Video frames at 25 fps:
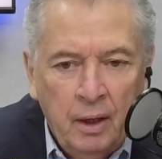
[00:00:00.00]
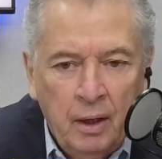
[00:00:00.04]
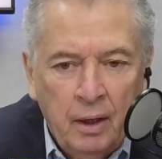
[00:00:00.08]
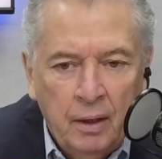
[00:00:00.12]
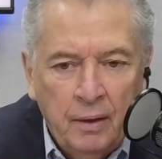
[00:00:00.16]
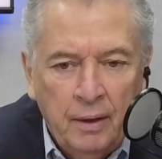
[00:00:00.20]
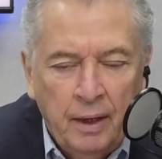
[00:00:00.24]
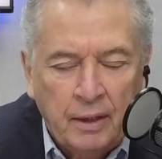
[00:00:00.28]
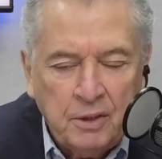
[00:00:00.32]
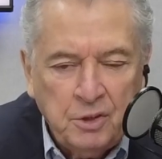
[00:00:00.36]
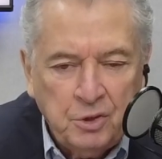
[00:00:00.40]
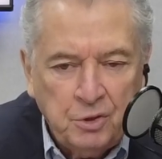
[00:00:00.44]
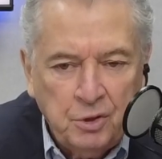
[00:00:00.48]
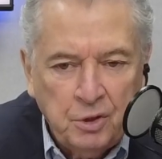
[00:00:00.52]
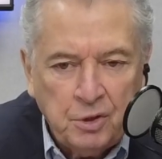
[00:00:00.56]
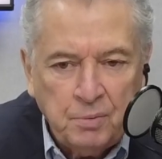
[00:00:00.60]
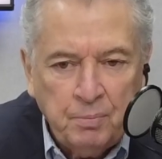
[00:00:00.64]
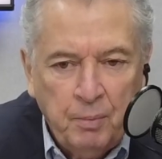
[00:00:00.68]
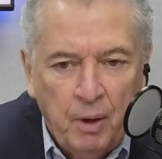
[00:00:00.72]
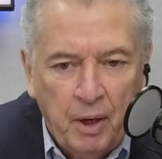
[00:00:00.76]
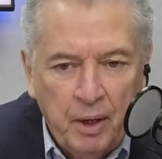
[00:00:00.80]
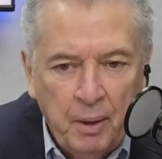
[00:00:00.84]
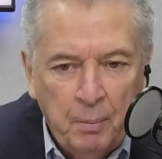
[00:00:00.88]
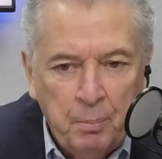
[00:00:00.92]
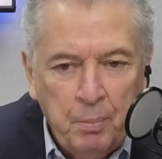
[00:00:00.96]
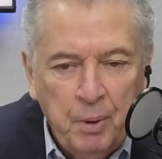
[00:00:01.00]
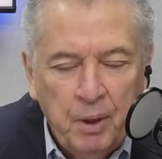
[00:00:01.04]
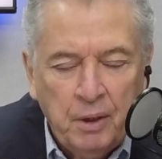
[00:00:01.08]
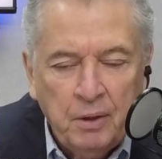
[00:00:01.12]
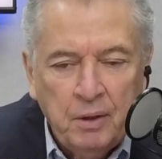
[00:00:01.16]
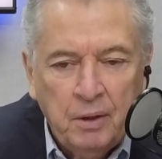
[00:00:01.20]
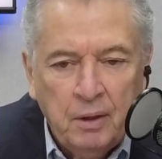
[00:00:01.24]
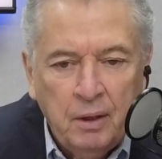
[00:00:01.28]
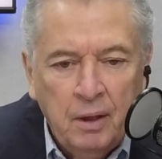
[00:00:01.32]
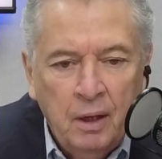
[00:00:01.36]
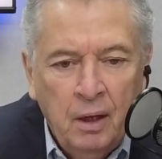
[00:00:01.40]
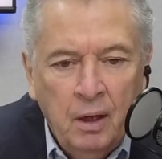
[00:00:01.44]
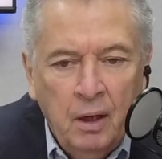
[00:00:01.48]
That's just my
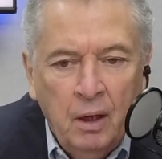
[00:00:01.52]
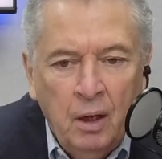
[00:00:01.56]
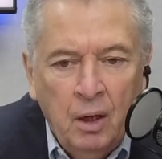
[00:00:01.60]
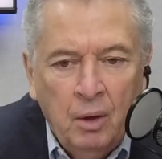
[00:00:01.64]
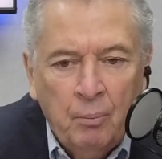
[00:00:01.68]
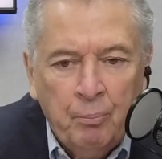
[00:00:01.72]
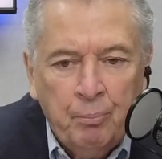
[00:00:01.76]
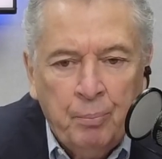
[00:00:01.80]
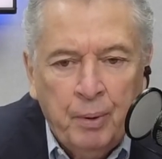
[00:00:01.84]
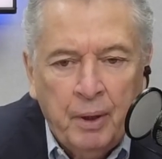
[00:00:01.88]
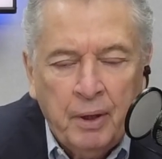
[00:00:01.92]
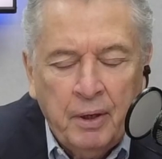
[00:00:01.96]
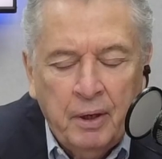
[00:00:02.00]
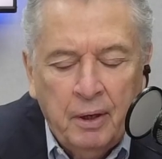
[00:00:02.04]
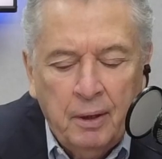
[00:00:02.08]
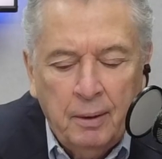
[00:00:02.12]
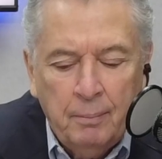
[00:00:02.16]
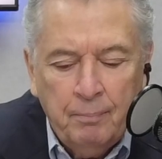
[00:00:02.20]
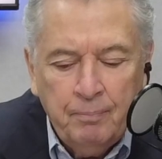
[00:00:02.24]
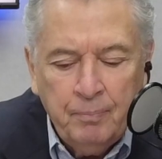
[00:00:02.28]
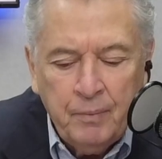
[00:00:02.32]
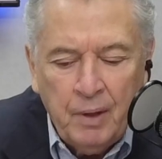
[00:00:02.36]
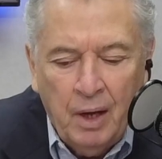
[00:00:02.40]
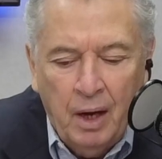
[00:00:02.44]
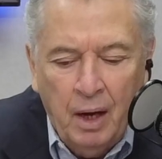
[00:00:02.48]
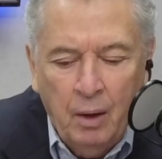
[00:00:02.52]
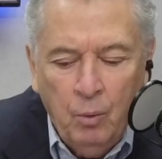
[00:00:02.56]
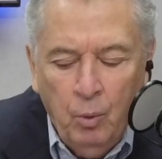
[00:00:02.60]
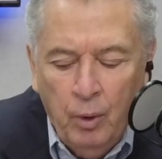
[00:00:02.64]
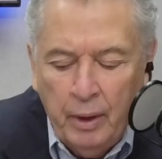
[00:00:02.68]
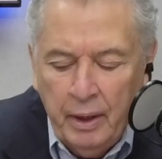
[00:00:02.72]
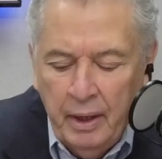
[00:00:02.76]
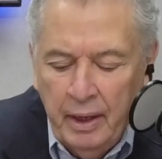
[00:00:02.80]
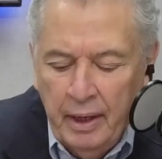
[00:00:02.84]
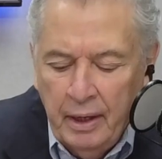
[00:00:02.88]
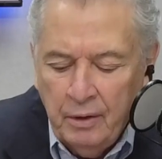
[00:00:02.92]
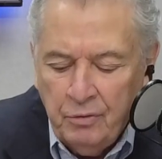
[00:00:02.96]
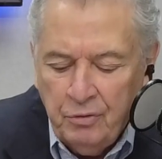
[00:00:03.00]
opinion. But um, I
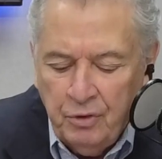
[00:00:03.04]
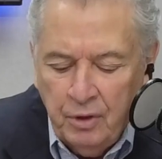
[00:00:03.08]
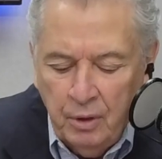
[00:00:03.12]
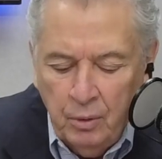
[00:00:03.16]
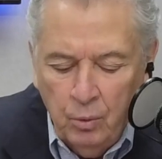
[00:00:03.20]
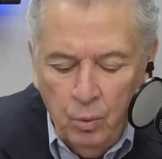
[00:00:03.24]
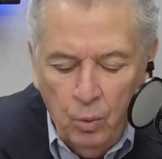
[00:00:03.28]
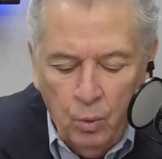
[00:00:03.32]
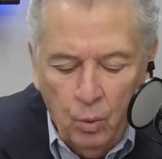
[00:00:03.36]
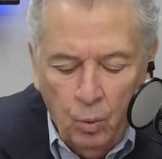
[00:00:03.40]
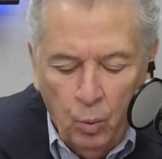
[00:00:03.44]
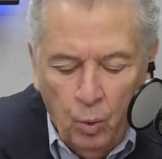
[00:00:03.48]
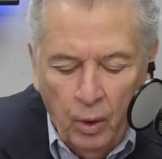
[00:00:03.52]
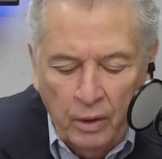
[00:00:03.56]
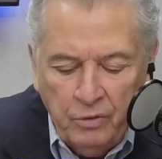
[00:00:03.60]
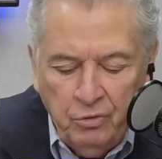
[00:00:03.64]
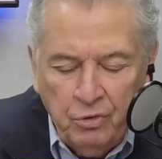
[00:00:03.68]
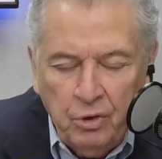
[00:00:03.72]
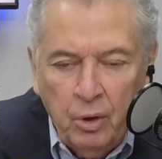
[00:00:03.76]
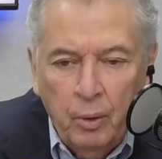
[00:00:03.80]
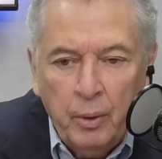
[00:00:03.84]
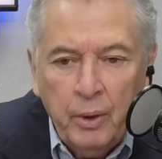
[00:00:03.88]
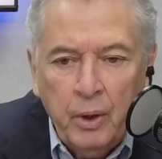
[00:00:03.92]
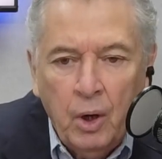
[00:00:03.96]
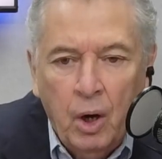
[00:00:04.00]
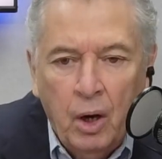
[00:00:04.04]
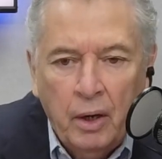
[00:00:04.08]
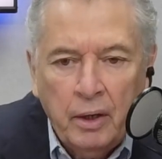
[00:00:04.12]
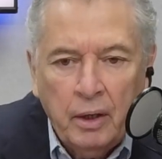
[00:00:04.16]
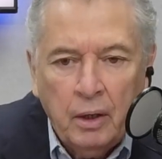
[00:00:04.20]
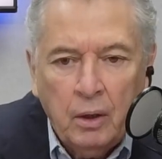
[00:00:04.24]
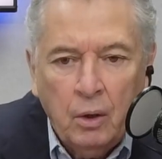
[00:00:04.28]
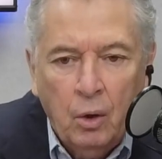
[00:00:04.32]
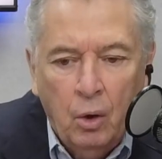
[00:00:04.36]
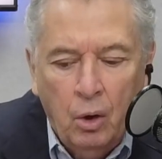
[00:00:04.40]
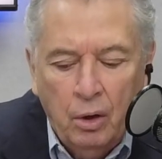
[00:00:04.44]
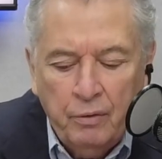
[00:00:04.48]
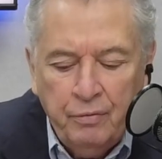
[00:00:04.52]
want to ask you what's going on in
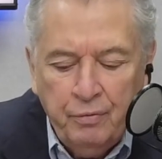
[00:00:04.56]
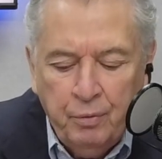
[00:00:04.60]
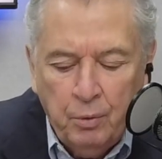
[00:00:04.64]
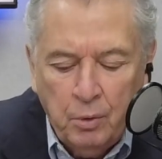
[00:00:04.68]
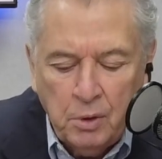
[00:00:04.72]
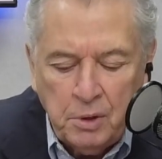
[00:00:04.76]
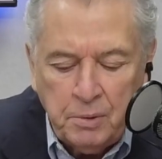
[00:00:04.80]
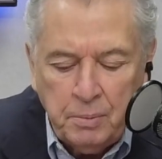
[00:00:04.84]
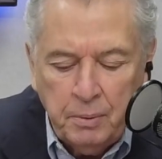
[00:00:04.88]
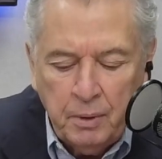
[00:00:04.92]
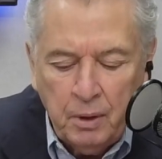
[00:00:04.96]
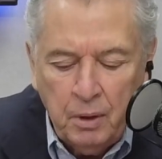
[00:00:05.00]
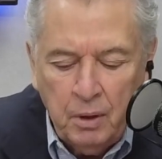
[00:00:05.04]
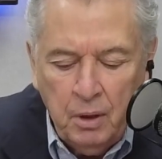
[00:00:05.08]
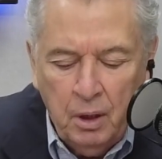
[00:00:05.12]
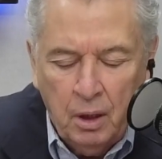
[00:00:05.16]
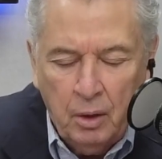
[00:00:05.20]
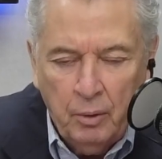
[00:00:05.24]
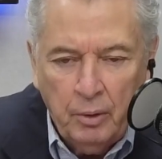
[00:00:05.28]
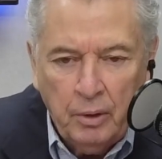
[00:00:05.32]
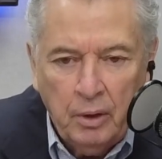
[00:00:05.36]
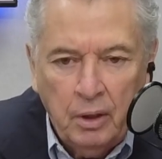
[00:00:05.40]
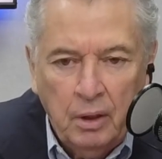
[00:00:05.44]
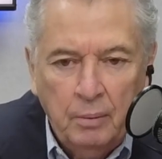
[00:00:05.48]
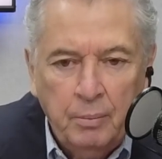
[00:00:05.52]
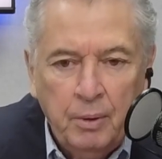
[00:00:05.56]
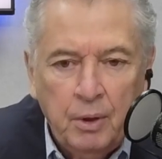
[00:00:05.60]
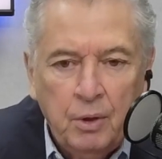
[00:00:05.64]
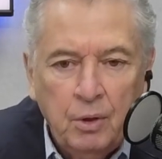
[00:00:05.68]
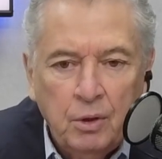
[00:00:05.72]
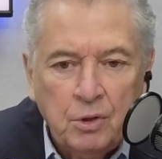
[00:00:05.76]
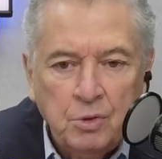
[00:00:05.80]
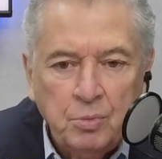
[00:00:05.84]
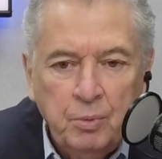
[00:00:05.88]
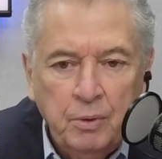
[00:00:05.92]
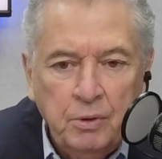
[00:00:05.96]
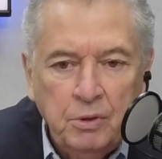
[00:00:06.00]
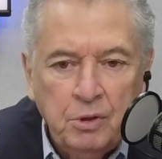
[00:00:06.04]
law enforcement currently
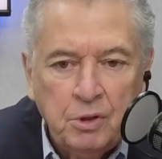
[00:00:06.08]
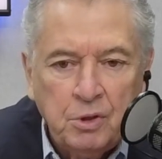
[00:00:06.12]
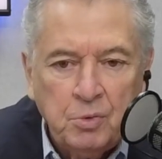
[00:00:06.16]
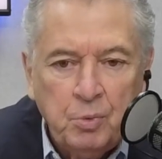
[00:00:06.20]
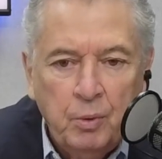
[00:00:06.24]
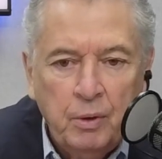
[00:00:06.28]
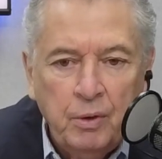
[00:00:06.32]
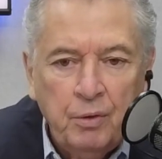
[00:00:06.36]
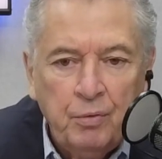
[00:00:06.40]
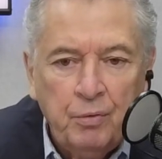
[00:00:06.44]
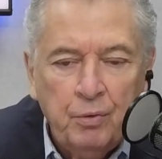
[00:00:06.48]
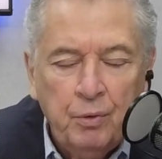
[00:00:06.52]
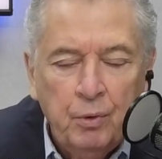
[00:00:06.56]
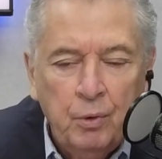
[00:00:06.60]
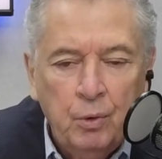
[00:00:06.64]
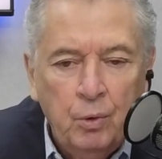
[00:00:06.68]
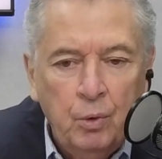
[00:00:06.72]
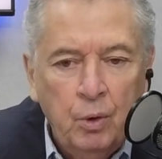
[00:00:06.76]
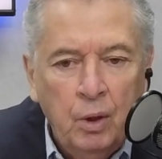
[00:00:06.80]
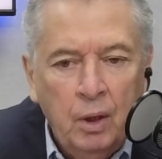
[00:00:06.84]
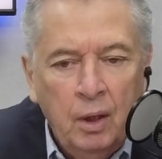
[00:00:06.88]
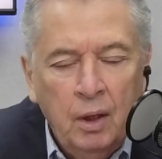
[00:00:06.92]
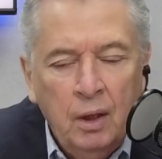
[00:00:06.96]
because we just went through